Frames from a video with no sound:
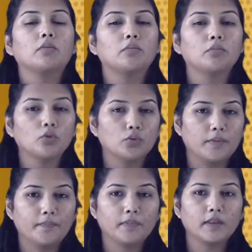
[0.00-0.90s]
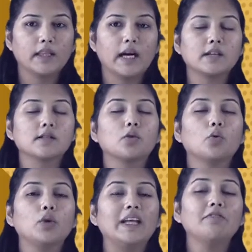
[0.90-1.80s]
moon. That is the
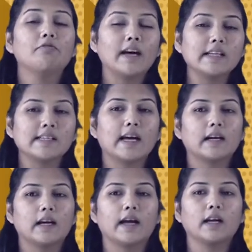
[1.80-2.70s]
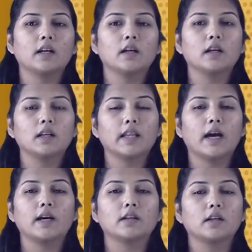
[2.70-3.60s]
only one satellite
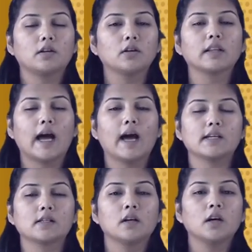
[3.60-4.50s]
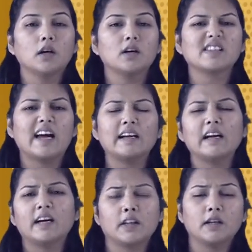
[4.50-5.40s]
that the Earth has. A
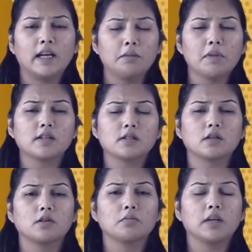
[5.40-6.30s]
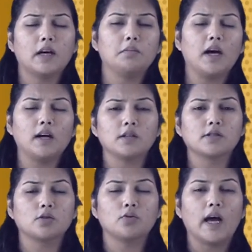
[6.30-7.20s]
satellite in layman's term can be
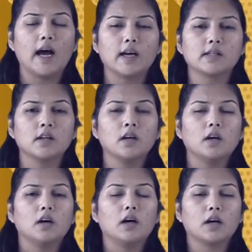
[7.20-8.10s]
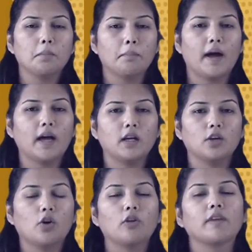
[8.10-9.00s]
understood as a companion
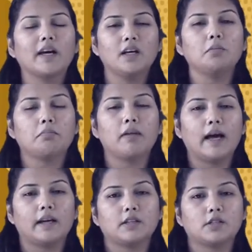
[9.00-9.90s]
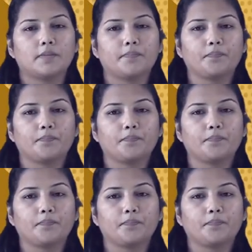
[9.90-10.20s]
of any planet.